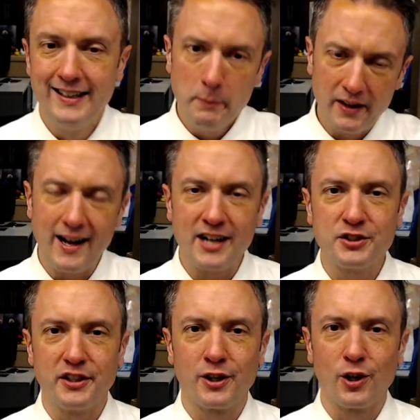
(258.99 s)
but it
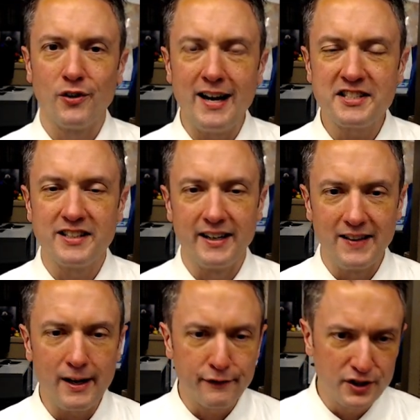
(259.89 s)
actually occurred last night, and
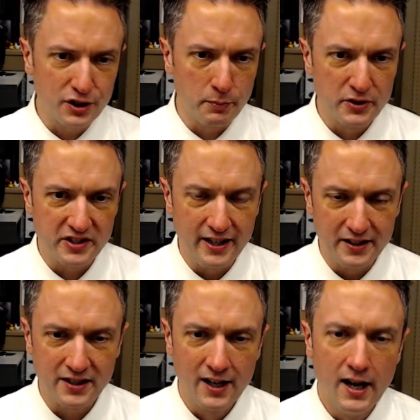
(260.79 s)
that officially puts an
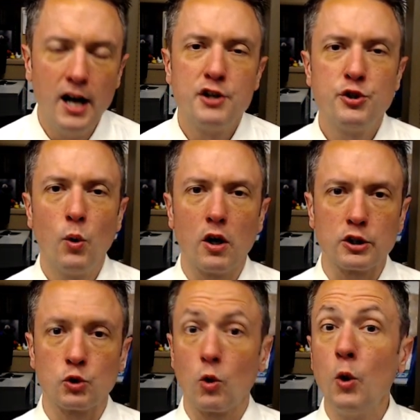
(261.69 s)
end to our
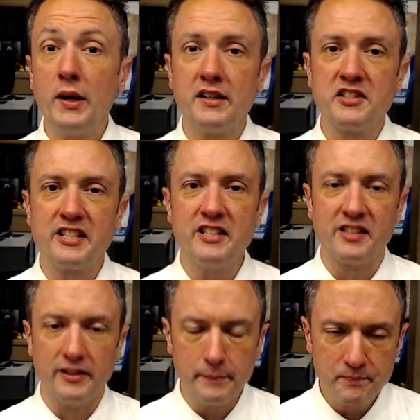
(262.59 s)
growing
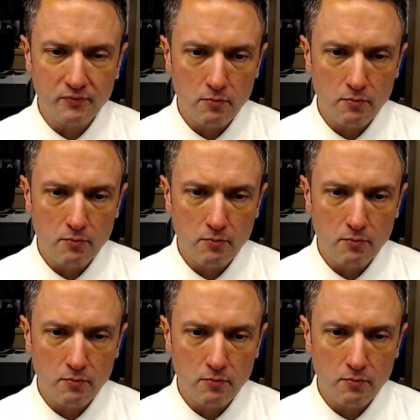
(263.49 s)
season,